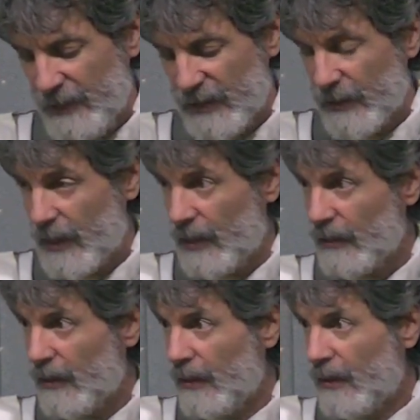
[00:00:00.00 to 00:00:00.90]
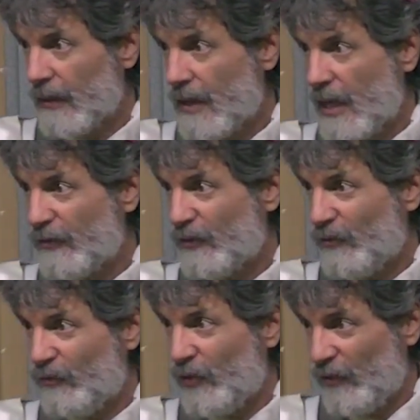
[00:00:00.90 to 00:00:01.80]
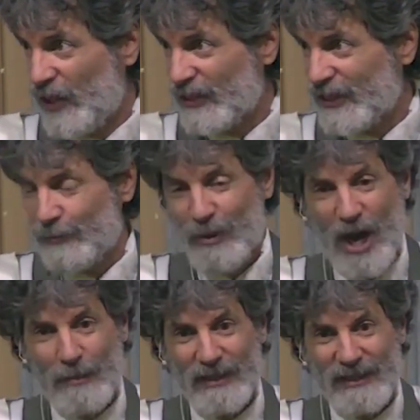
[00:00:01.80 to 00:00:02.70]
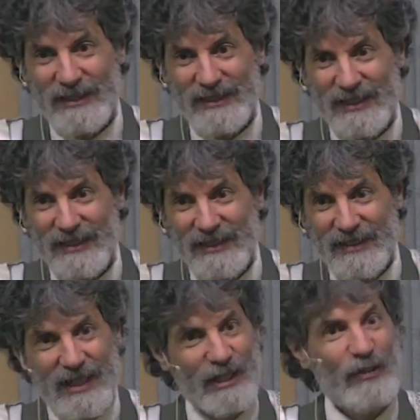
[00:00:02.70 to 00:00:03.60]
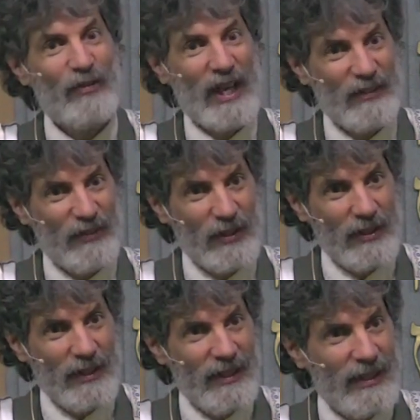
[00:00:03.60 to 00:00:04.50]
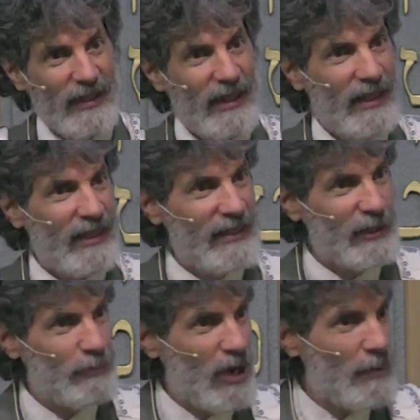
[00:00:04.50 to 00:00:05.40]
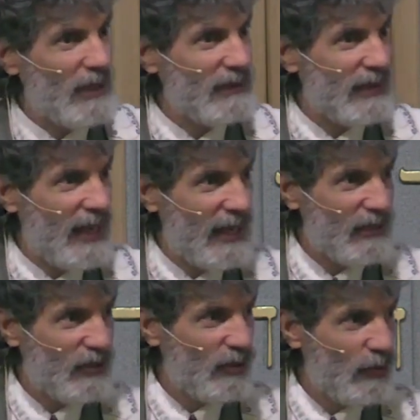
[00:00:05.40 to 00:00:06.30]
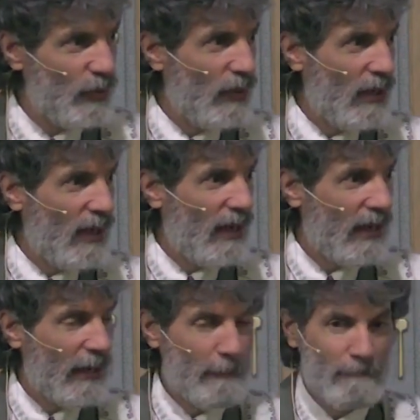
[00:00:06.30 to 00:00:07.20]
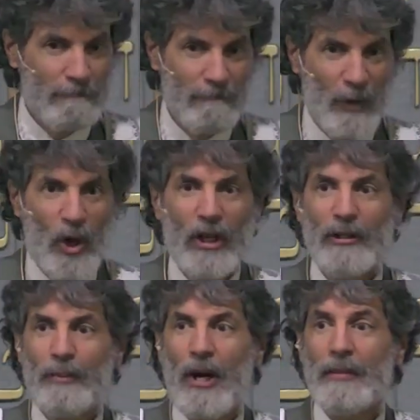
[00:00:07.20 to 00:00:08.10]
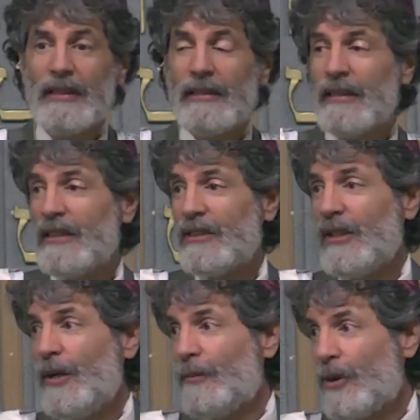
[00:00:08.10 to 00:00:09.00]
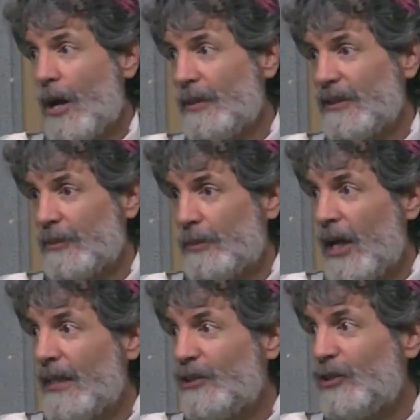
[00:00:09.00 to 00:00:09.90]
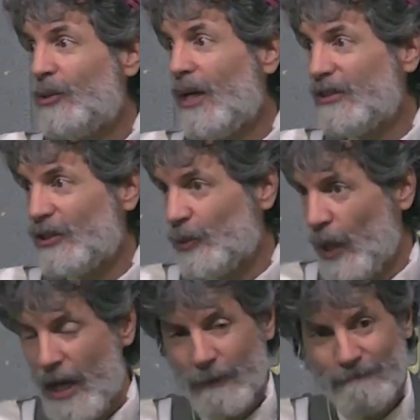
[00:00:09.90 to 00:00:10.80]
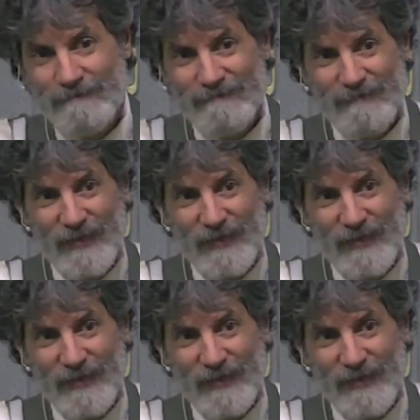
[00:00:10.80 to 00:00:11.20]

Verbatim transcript: And again, God fulfills his promises. God is faithful uh, in this promise and to um, all his promises. And this promise applies to us as well.